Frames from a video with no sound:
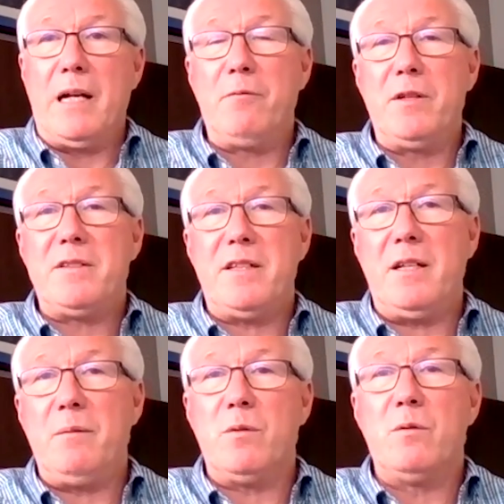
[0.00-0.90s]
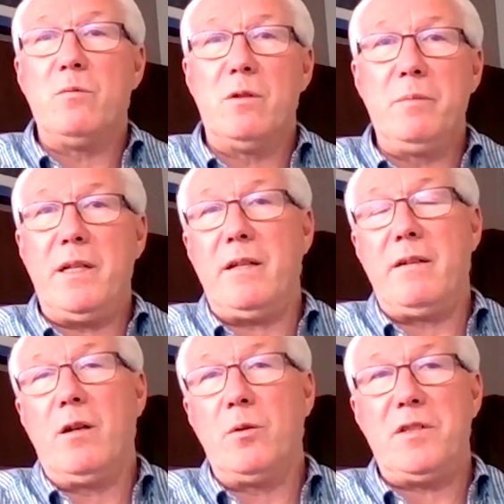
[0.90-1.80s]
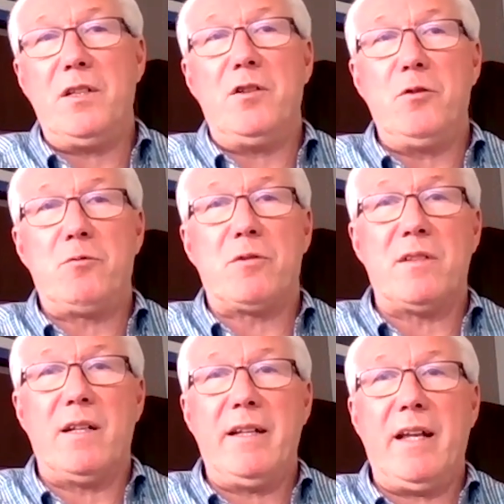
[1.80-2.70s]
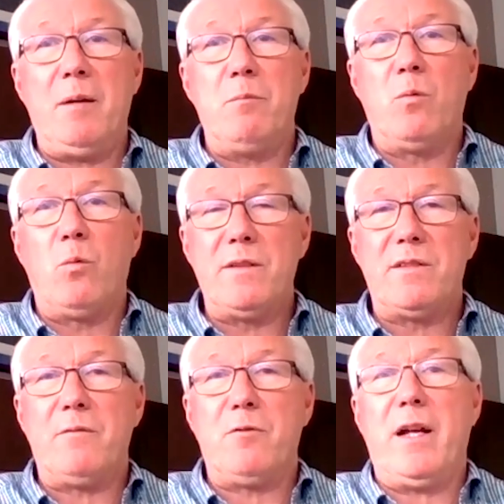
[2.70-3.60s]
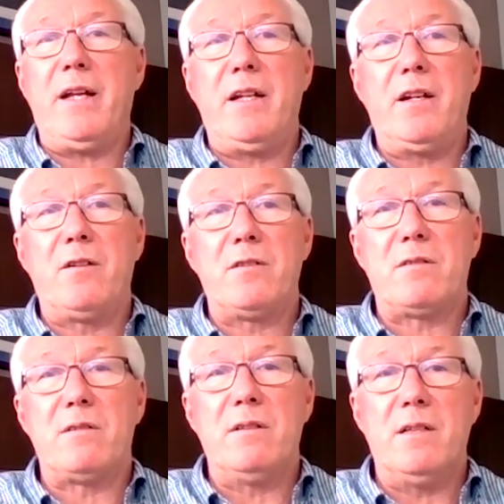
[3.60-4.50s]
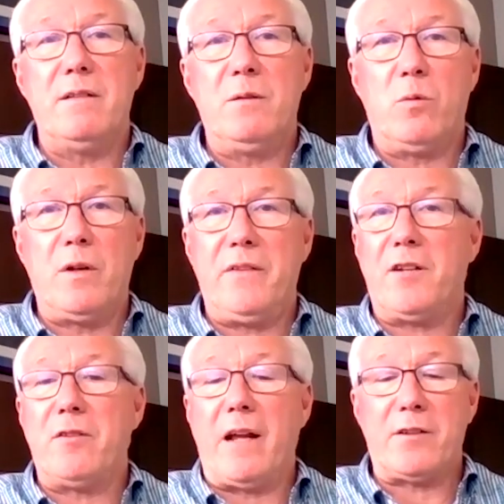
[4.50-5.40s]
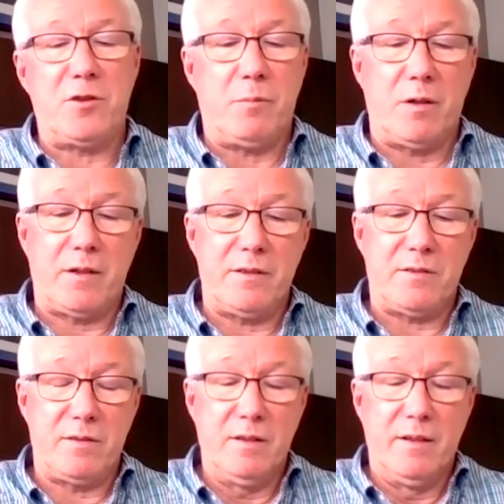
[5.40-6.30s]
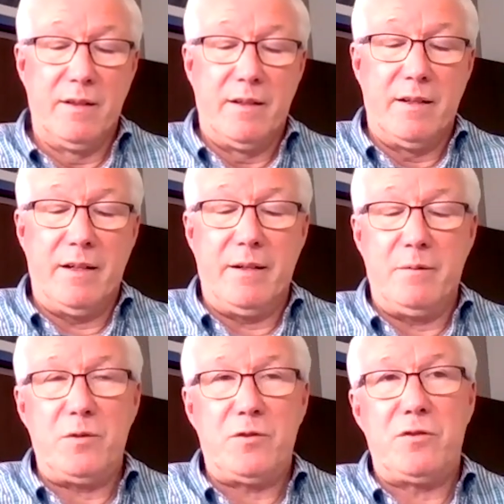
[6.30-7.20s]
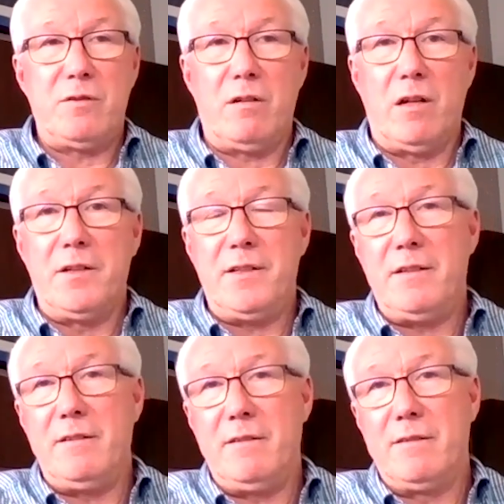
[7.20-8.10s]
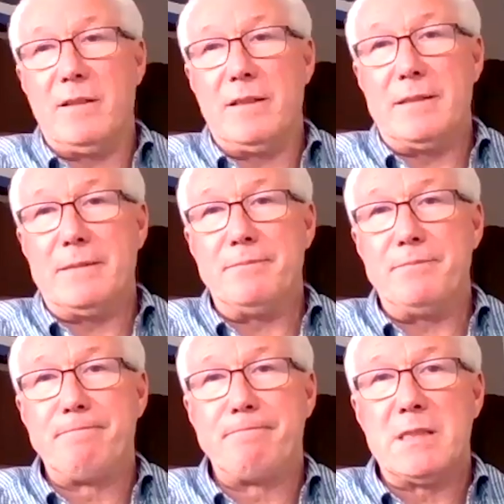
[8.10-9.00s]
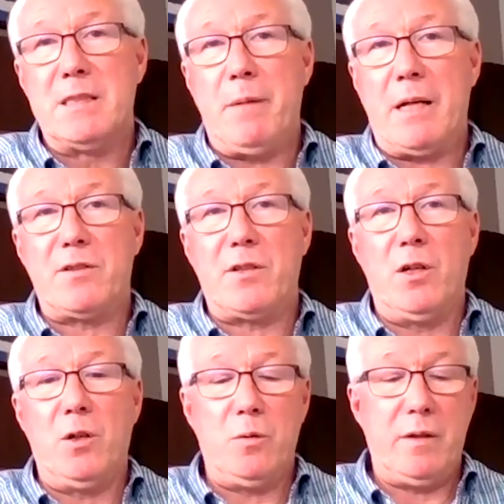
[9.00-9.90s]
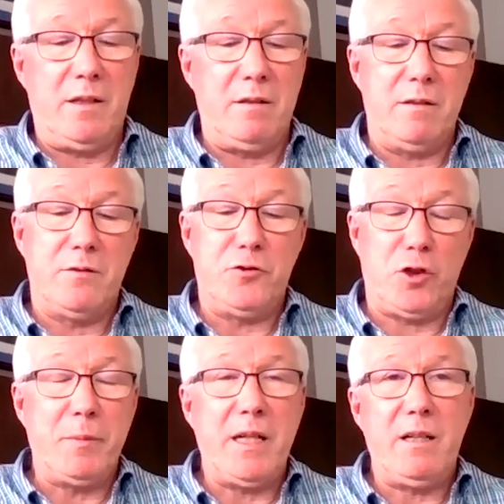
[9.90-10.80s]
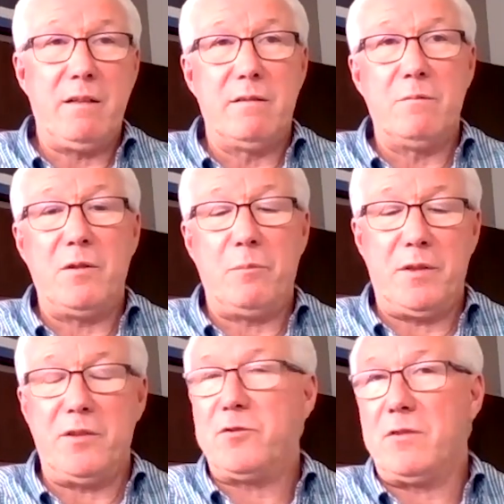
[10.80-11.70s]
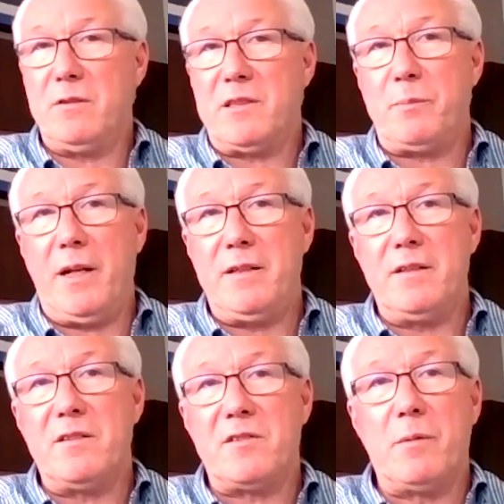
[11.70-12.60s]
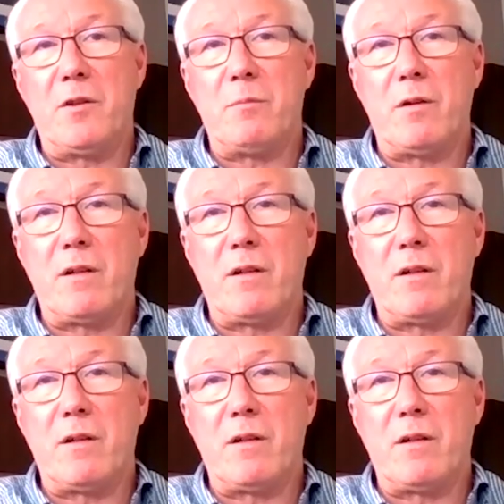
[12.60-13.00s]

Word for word: every team will be hosting a neutral site game once every 8 years in one of the international markets, which are London, Mexico, and Germany, with potential to expand into some other